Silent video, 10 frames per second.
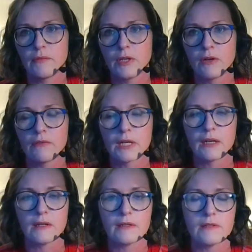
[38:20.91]

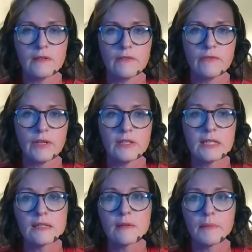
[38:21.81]
regardless of their
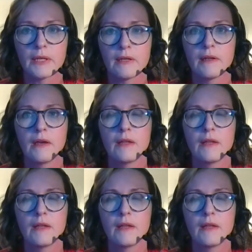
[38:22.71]
discipline.